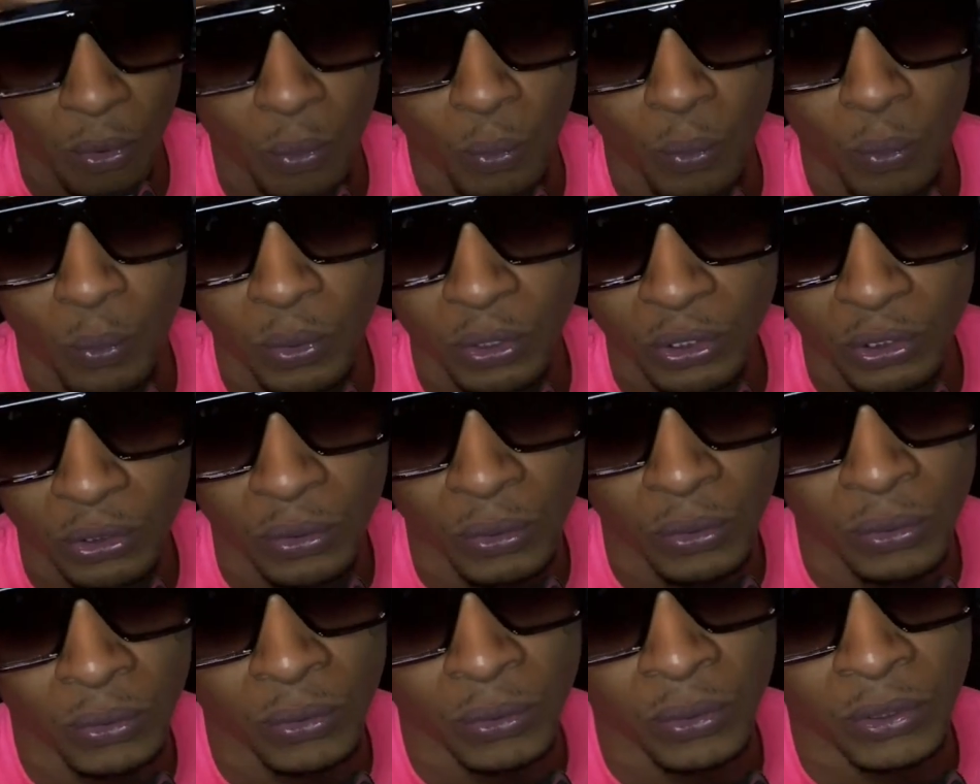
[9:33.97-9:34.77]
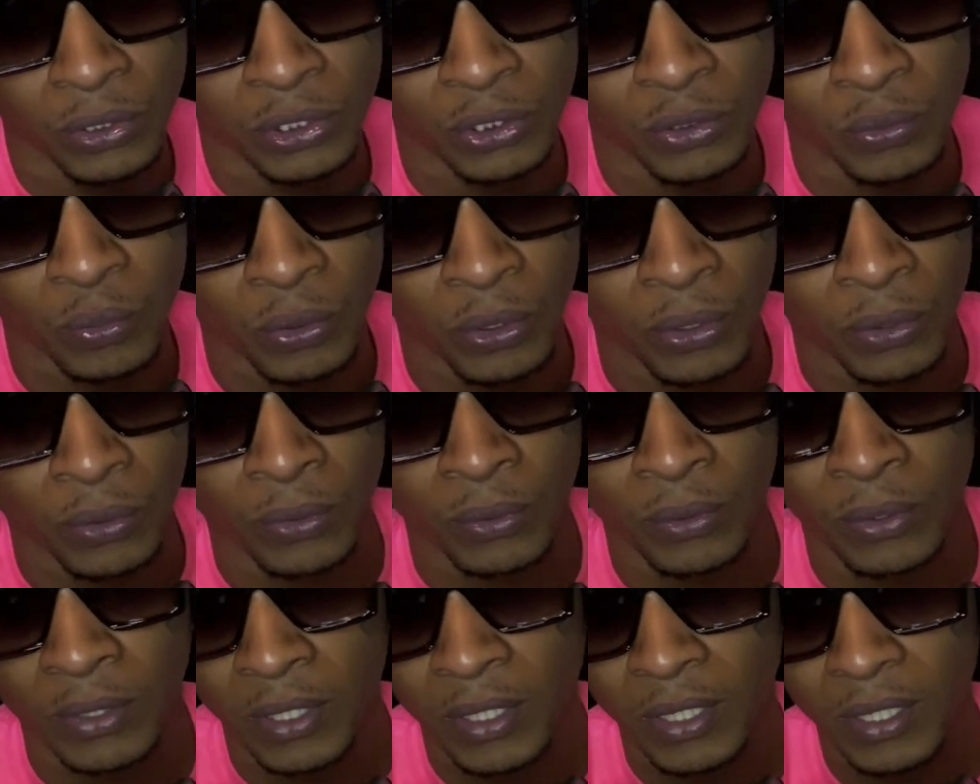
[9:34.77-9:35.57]
what's going on in this world.
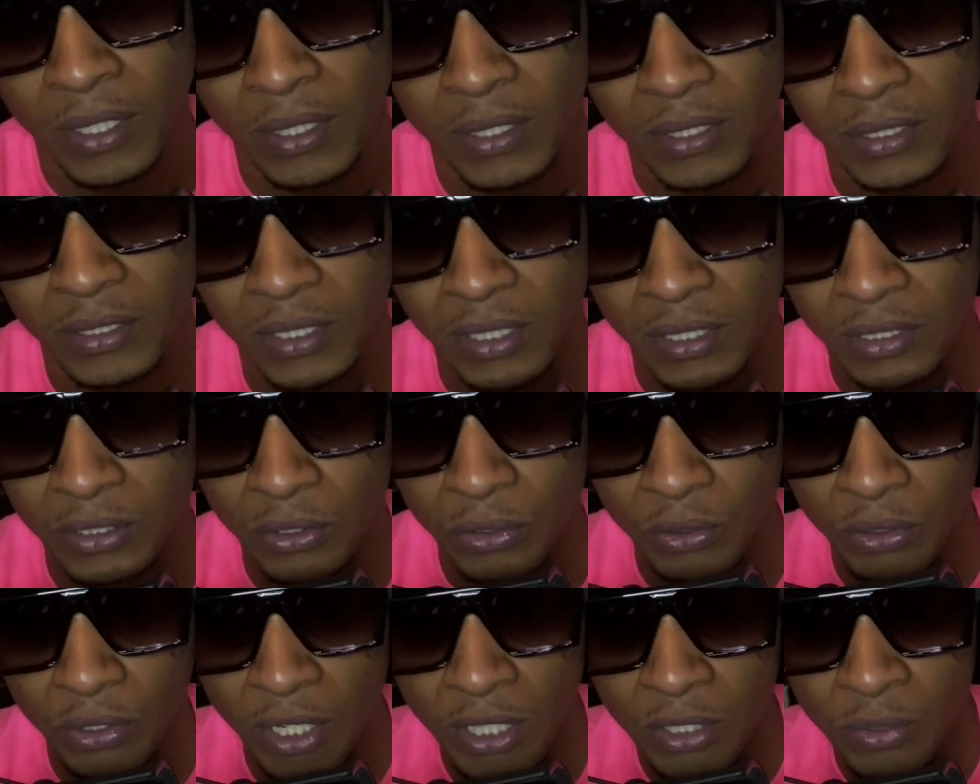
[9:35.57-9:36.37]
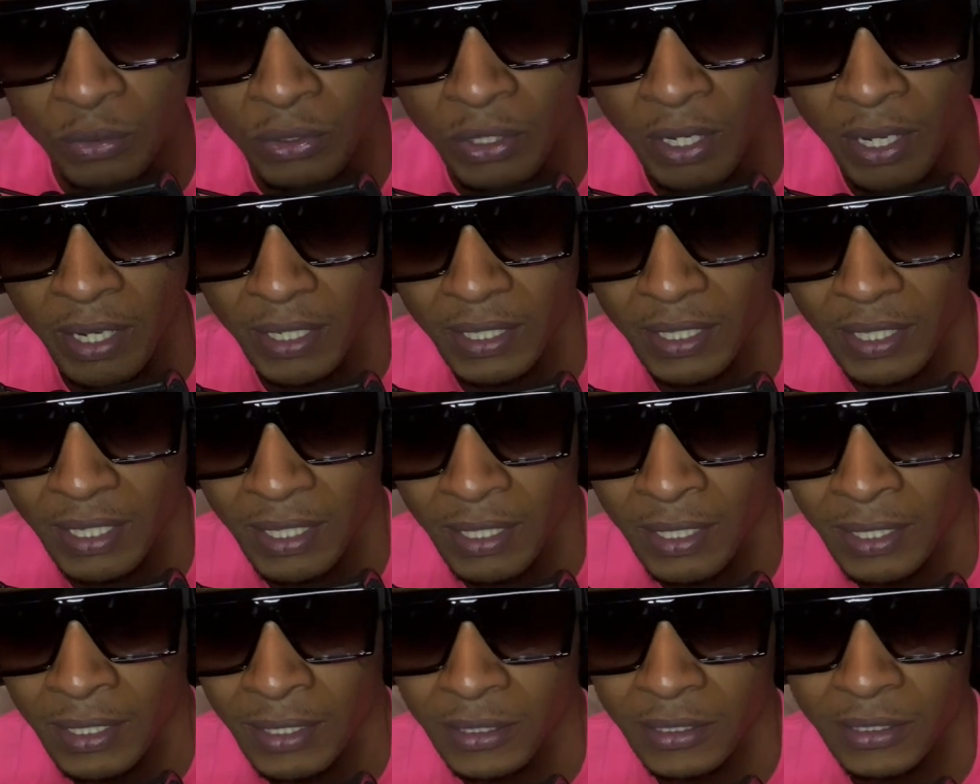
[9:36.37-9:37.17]
It's like so crazy when you got
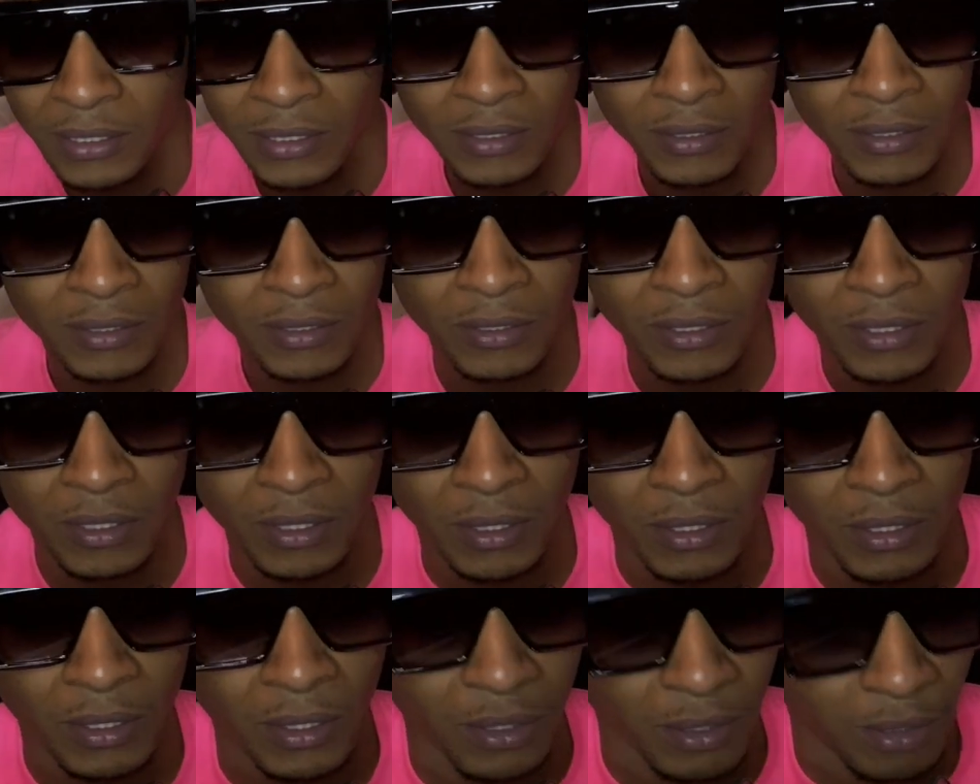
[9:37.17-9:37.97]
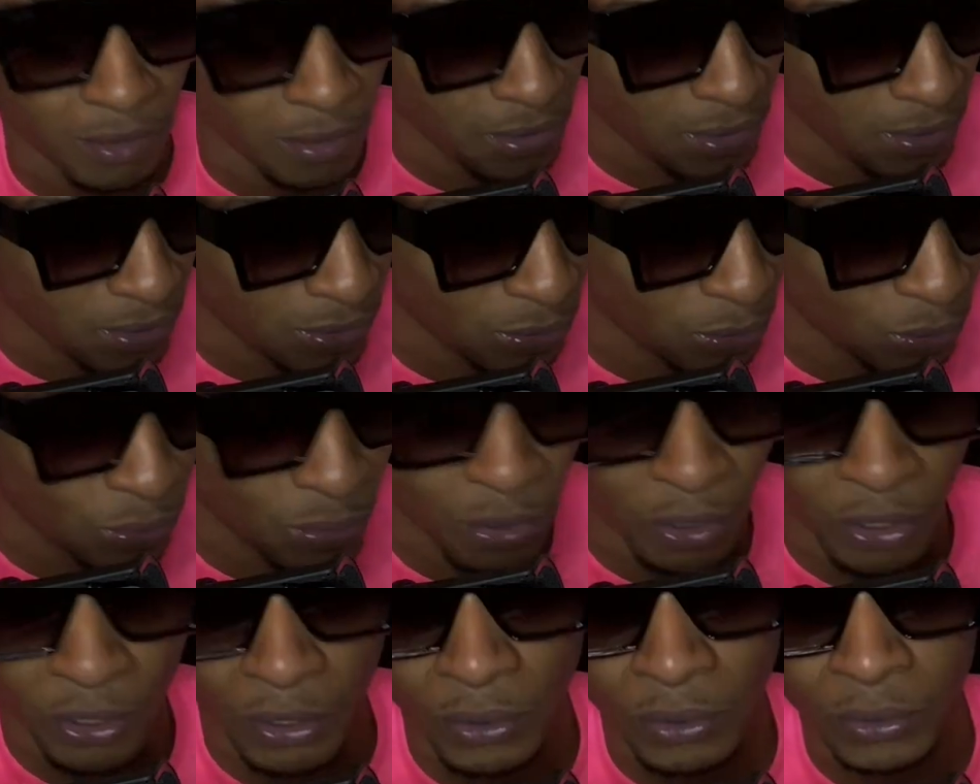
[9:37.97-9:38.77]
kids and little
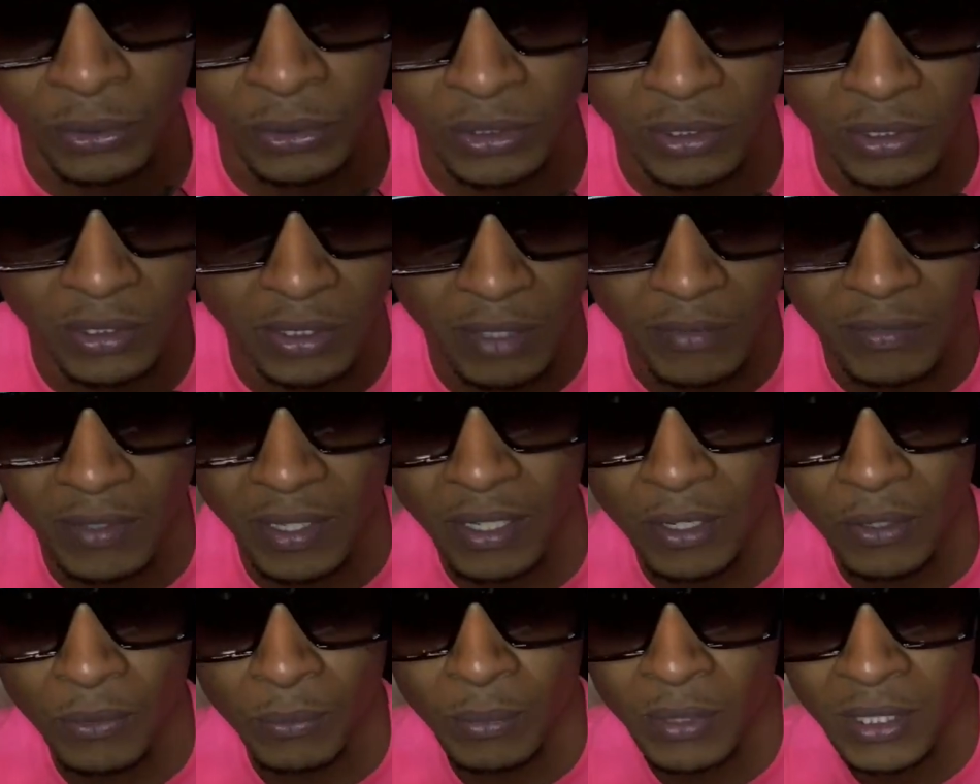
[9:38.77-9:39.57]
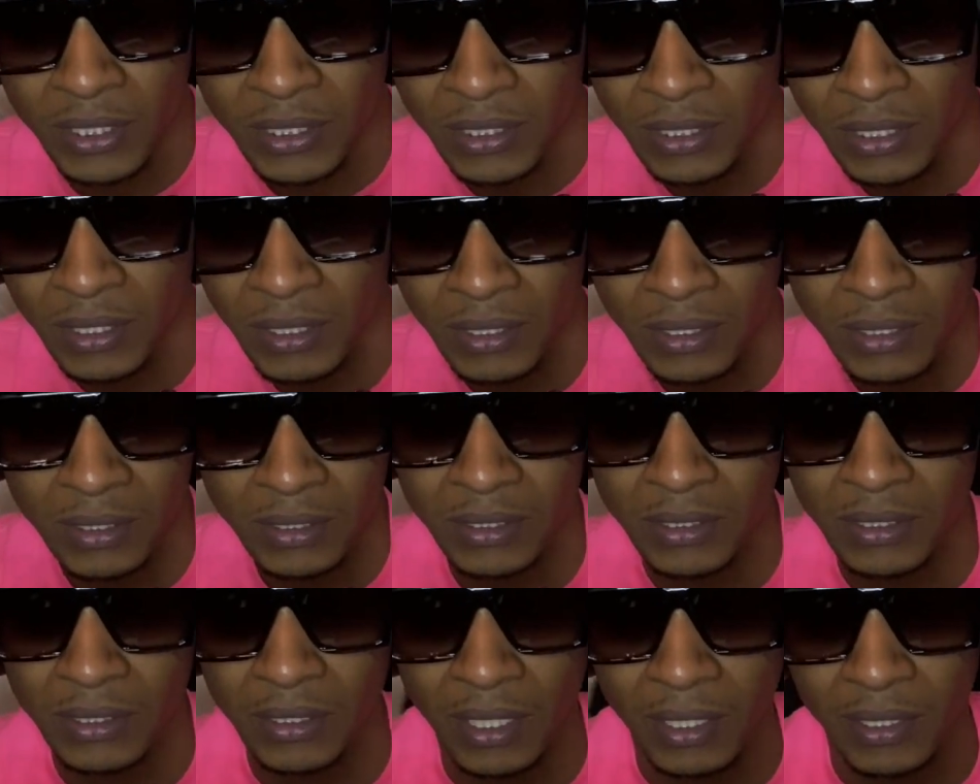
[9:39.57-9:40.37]
girls and stuff, and they go missing, and it's
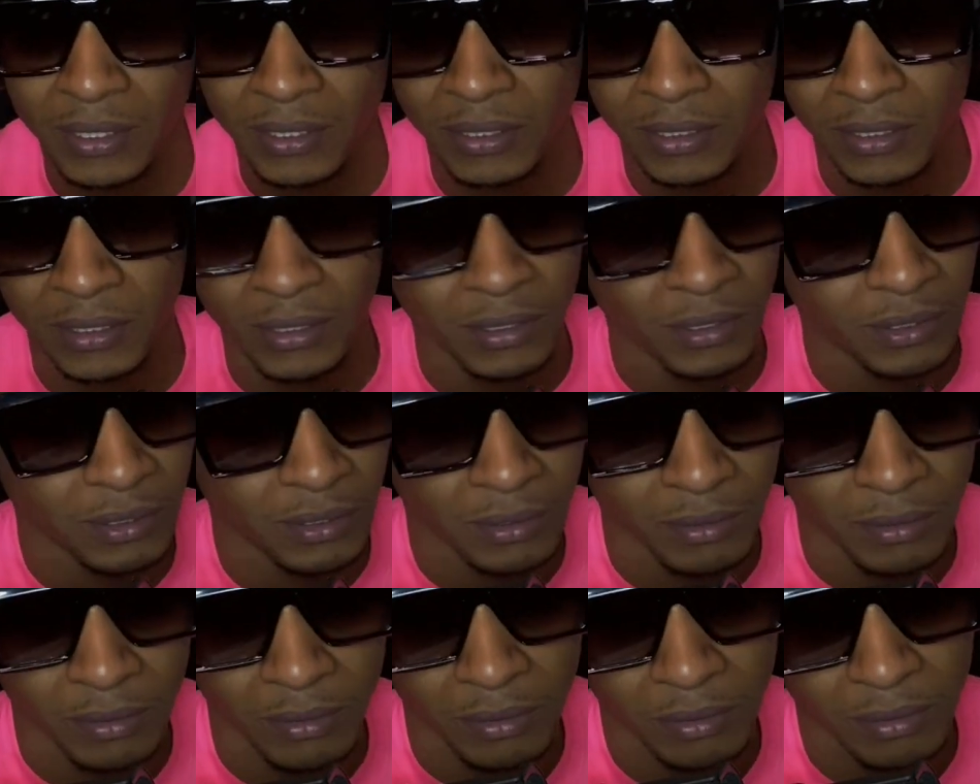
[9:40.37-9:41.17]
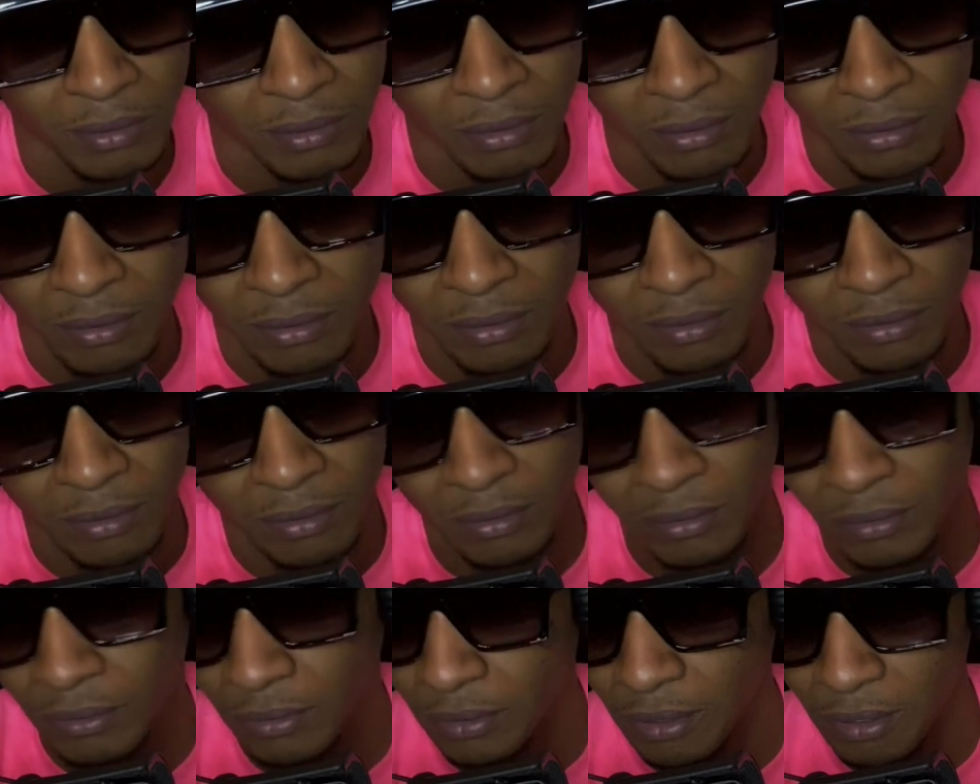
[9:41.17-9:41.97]
just like, it's
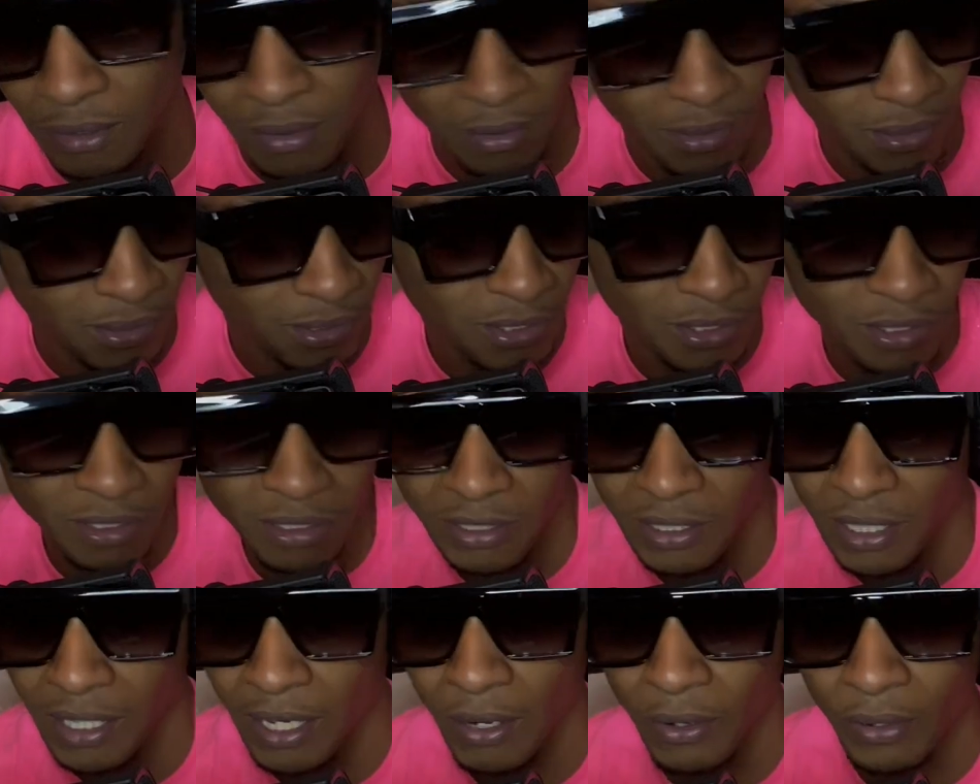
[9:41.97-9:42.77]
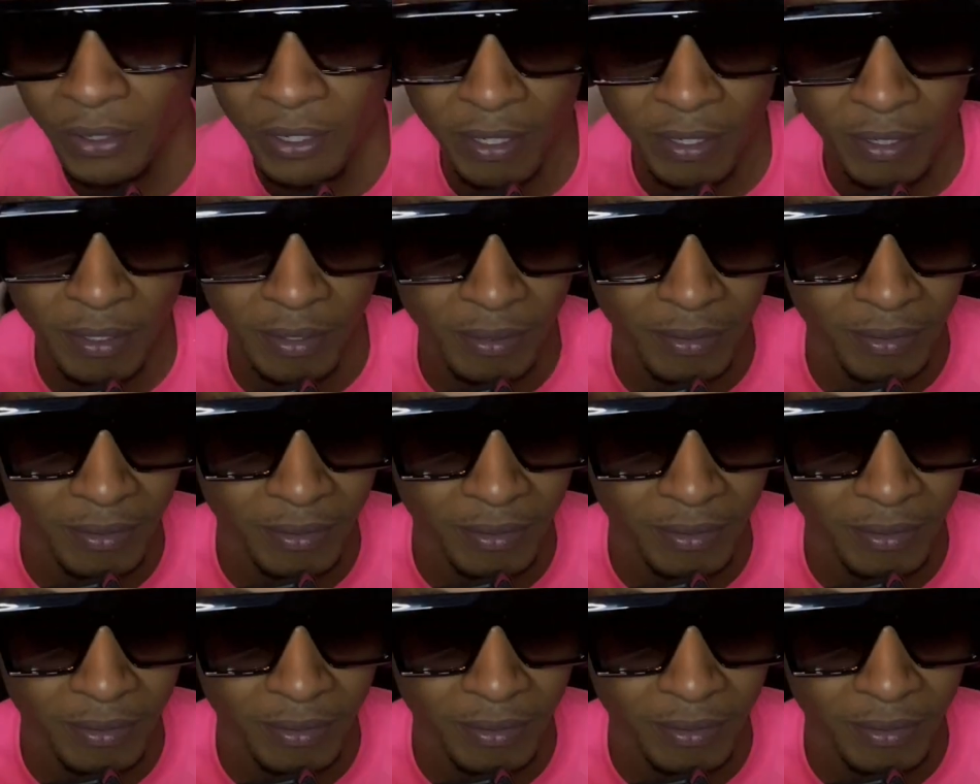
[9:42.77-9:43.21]
just sick out here.